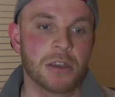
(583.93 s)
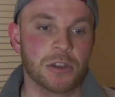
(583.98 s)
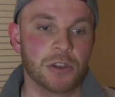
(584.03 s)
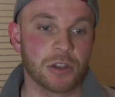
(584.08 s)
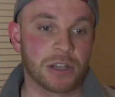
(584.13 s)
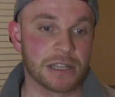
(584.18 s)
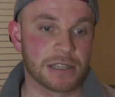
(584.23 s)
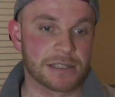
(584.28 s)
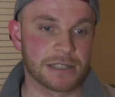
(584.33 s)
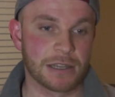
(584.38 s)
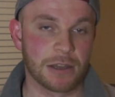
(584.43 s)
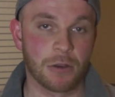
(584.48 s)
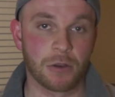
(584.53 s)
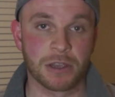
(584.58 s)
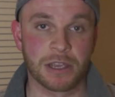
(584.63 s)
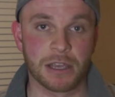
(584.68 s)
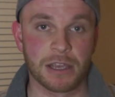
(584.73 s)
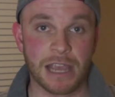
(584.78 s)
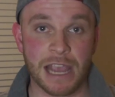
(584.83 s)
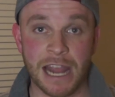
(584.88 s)
You can say,
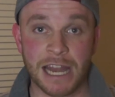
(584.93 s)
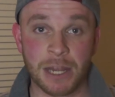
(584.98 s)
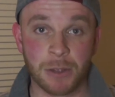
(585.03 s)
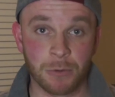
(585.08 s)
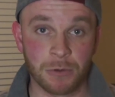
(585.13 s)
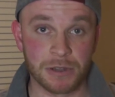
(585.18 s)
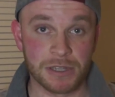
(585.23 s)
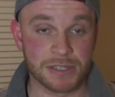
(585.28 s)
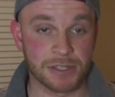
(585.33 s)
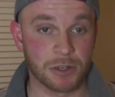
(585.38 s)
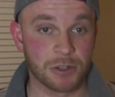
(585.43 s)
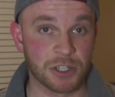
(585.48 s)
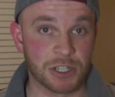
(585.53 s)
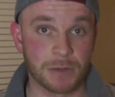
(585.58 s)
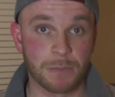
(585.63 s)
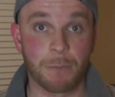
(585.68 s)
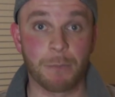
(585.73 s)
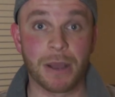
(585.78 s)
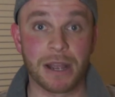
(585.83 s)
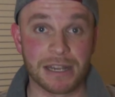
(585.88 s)
okay, anyone
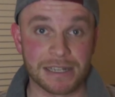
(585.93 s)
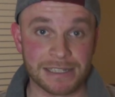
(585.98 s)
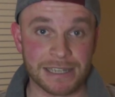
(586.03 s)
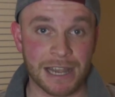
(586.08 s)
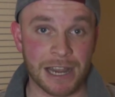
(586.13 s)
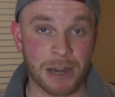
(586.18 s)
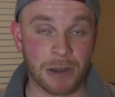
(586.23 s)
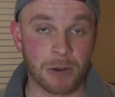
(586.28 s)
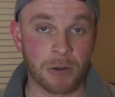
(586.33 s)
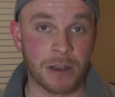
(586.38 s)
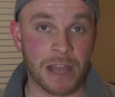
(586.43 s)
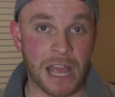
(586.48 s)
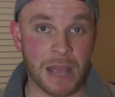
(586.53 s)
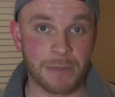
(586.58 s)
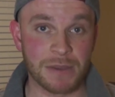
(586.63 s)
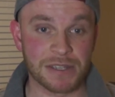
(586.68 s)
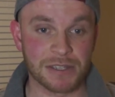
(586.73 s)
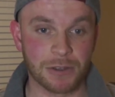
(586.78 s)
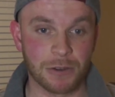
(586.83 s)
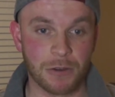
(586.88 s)
searching bike tire on
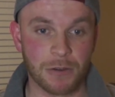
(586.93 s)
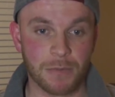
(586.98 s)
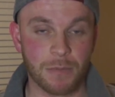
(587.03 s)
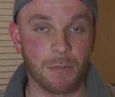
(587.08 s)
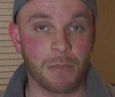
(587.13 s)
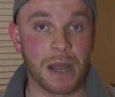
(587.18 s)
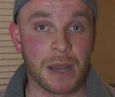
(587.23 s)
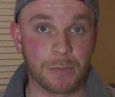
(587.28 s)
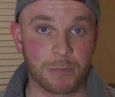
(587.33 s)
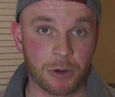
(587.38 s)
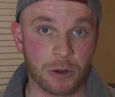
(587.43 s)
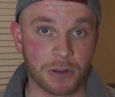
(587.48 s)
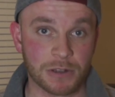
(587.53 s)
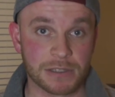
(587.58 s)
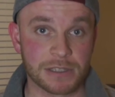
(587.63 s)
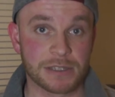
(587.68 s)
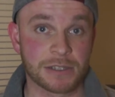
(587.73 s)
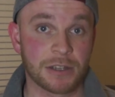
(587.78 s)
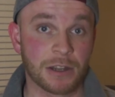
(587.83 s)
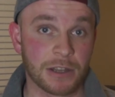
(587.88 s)
Amazon, my
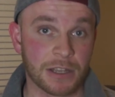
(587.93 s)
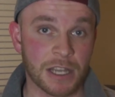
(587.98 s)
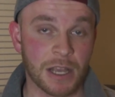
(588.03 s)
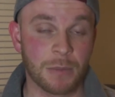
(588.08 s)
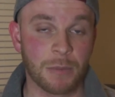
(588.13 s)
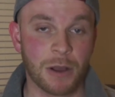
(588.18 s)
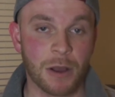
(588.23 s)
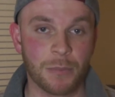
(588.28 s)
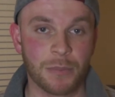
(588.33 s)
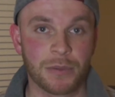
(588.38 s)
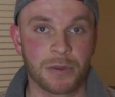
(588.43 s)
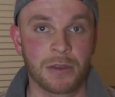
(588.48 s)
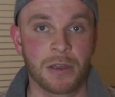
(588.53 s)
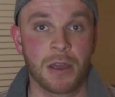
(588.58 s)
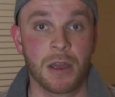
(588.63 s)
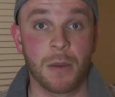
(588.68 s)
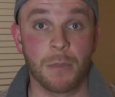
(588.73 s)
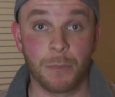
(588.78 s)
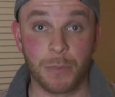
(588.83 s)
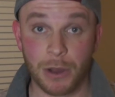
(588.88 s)
product is going to come up.
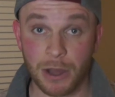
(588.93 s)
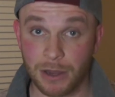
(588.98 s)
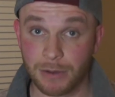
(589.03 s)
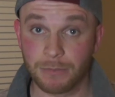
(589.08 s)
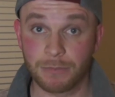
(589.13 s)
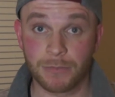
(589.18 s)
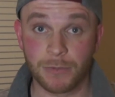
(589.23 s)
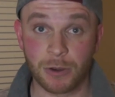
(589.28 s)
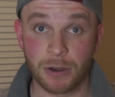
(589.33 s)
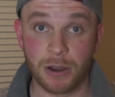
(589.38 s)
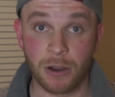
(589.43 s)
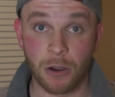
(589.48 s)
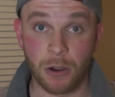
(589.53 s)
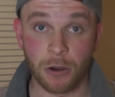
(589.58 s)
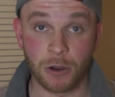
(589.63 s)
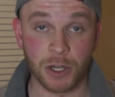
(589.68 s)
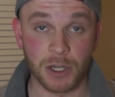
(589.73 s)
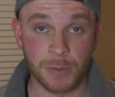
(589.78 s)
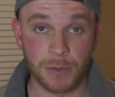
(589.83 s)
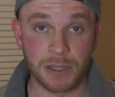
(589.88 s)
But there
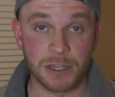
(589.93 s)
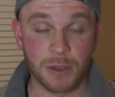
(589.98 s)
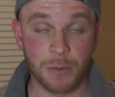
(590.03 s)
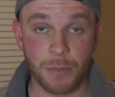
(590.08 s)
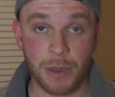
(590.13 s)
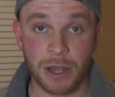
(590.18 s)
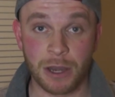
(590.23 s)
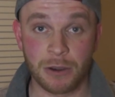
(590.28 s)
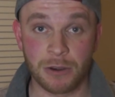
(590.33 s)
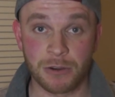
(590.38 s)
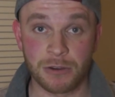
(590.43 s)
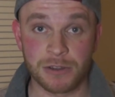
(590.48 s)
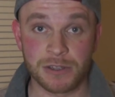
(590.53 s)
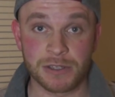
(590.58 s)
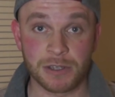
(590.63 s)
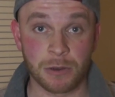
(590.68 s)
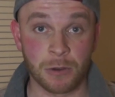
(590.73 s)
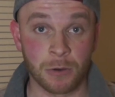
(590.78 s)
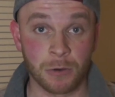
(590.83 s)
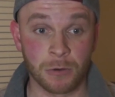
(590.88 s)
are going to be
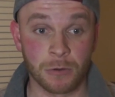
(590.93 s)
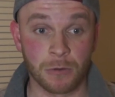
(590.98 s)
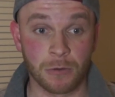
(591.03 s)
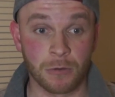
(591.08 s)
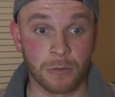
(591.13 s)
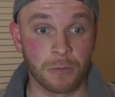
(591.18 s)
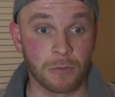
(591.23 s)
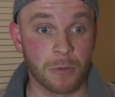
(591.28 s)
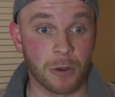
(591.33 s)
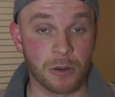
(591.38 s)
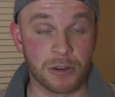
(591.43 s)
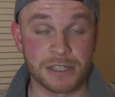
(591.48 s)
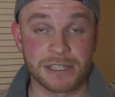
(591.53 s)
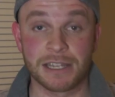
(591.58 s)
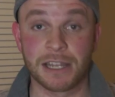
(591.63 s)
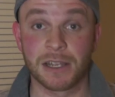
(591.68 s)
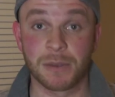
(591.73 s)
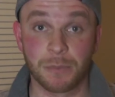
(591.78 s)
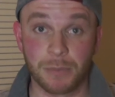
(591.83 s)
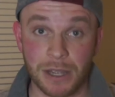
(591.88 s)
competitors who are
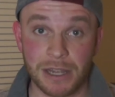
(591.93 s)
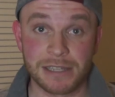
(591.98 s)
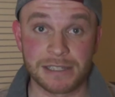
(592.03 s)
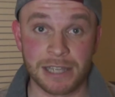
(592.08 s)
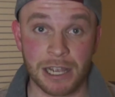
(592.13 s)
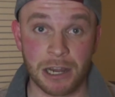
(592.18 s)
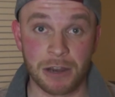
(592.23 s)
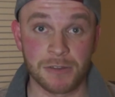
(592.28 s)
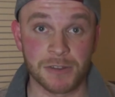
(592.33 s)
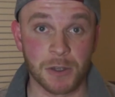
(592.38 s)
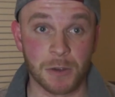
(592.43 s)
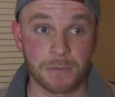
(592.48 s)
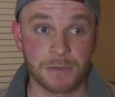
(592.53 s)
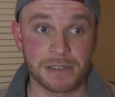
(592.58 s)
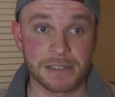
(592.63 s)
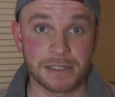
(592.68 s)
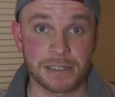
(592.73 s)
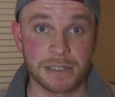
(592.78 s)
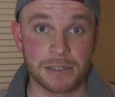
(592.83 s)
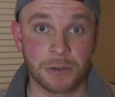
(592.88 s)
selling bike tires,
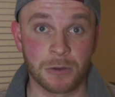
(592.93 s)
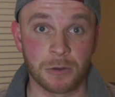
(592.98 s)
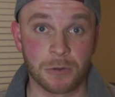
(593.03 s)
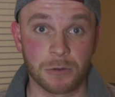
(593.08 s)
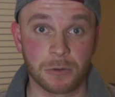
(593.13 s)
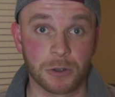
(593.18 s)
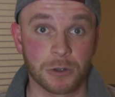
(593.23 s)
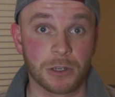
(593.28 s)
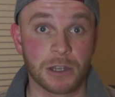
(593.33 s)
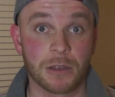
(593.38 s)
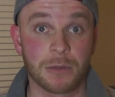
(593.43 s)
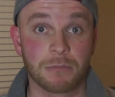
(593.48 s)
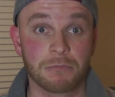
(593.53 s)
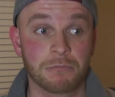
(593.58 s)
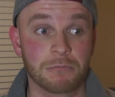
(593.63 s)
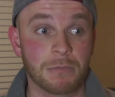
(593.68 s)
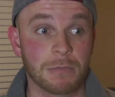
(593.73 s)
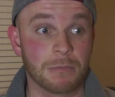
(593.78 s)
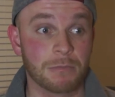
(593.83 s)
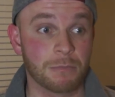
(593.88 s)
obviously, who are going to
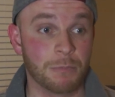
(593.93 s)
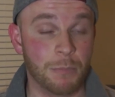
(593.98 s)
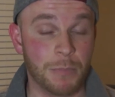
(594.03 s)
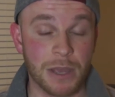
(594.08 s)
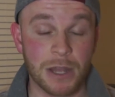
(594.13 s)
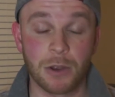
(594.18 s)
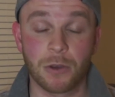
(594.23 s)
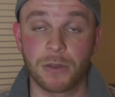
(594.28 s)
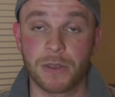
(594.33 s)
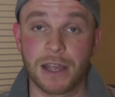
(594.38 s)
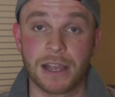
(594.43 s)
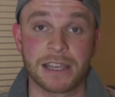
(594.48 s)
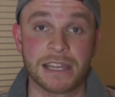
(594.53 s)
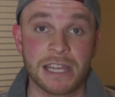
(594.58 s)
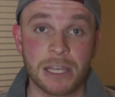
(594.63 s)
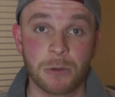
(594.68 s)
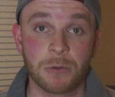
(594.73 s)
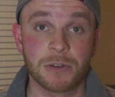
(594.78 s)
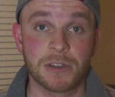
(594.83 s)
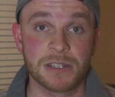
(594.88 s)
bid on that
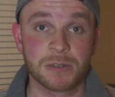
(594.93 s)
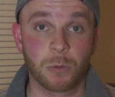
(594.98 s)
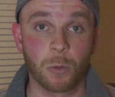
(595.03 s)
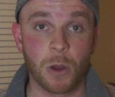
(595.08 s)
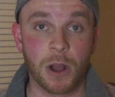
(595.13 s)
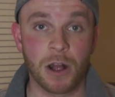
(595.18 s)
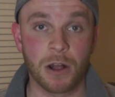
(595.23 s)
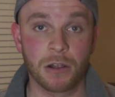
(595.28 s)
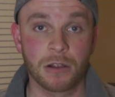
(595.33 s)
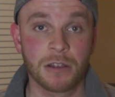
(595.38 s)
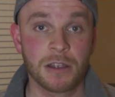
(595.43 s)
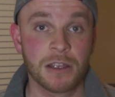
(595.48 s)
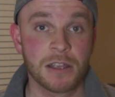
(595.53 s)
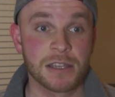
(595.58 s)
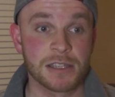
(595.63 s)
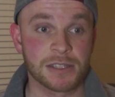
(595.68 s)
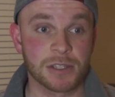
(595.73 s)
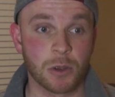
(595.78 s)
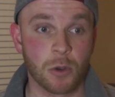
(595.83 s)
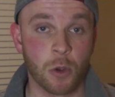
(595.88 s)
keyword as well.
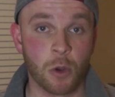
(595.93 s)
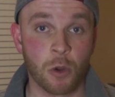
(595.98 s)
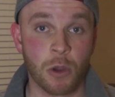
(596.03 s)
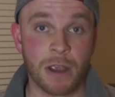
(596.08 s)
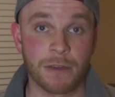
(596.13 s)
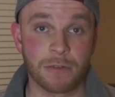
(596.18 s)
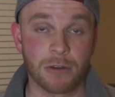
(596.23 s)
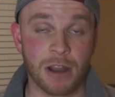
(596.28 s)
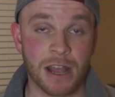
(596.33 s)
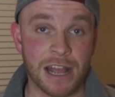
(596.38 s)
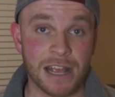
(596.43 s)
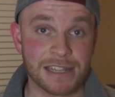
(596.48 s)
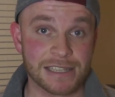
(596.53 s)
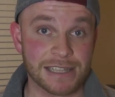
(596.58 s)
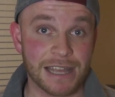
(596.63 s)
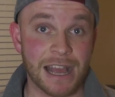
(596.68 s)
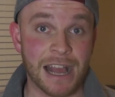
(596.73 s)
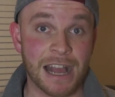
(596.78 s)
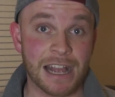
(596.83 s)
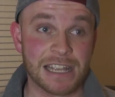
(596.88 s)
So whoever has
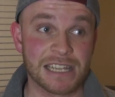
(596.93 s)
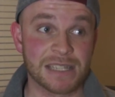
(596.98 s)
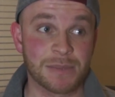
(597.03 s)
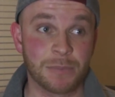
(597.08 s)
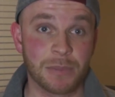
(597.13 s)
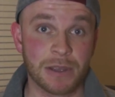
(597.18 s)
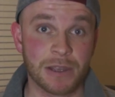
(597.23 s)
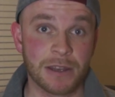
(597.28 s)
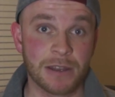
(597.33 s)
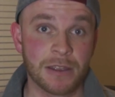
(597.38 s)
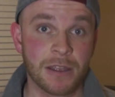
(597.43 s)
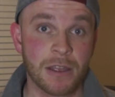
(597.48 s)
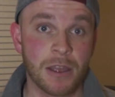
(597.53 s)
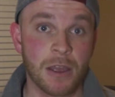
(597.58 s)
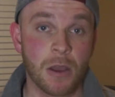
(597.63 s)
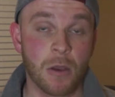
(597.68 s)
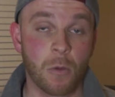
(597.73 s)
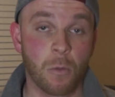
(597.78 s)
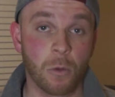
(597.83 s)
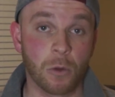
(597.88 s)
the highest bid
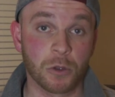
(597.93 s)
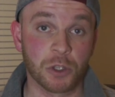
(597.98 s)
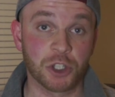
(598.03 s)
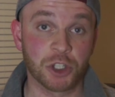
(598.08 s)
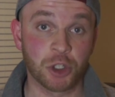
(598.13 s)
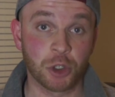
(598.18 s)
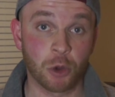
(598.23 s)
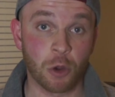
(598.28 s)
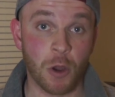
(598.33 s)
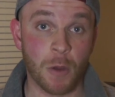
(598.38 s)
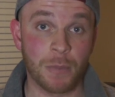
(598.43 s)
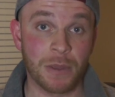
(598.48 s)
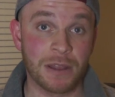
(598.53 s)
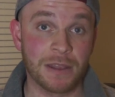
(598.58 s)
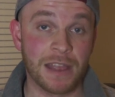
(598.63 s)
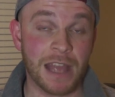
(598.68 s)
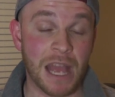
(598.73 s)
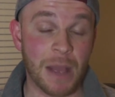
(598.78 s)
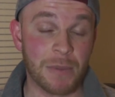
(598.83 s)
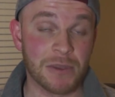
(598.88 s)
will show up
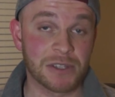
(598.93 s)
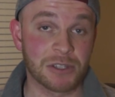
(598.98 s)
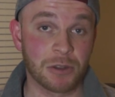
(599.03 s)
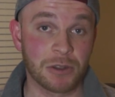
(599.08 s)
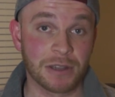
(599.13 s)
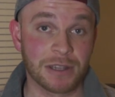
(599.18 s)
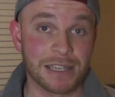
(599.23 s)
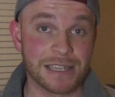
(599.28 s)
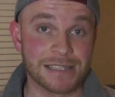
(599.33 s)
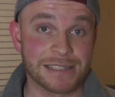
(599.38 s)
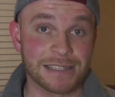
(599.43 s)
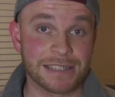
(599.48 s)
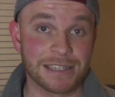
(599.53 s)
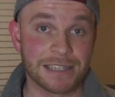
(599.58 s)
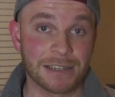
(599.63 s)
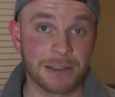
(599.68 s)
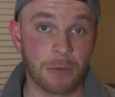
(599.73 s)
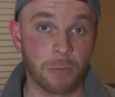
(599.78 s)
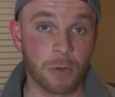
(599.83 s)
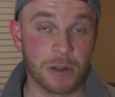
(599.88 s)
in the Amazon
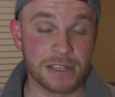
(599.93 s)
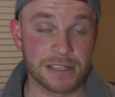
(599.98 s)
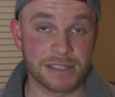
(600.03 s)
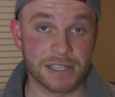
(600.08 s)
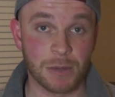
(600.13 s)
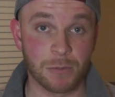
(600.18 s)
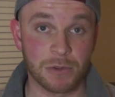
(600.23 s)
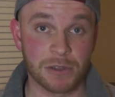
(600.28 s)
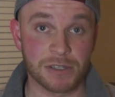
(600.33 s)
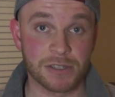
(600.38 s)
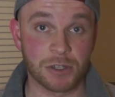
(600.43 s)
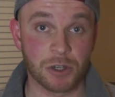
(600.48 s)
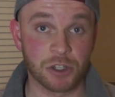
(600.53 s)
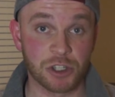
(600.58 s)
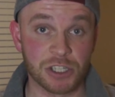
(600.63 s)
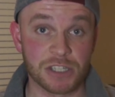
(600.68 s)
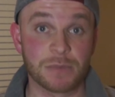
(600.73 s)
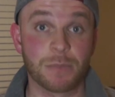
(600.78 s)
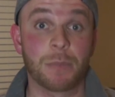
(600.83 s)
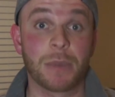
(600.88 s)
listing when someone
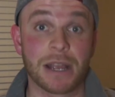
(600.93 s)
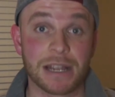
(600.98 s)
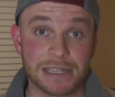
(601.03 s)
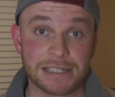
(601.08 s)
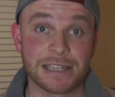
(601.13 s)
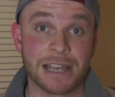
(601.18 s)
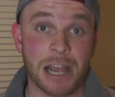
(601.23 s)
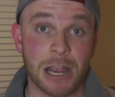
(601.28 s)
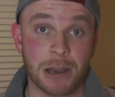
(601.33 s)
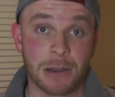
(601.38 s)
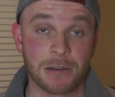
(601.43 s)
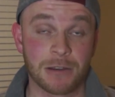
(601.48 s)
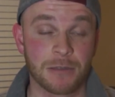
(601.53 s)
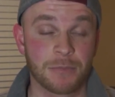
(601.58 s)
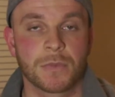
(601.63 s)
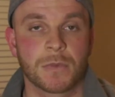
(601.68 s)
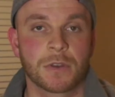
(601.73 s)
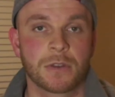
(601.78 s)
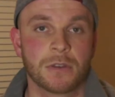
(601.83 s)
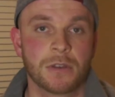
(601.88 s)
searches bike tire.
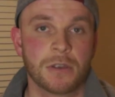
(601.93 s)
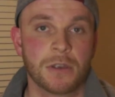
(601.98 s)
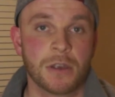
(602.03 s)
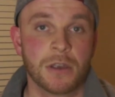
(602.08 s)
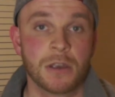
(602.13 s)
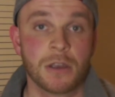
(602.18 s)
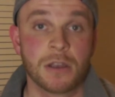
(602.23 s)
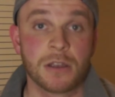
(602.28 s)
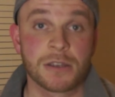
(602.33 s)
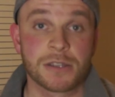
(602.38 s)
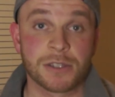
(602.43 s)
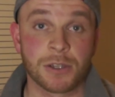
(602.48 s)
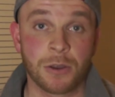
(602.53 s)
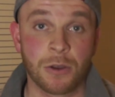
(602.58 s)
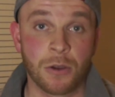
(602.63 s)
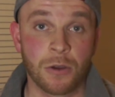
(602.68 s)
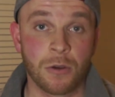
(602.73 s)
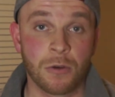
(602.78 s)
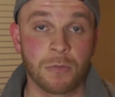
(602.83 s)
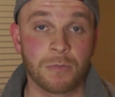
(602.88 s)

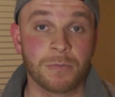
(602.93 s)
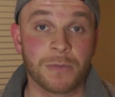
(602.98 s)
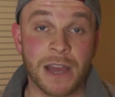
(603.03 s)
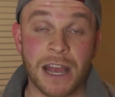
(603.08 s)
So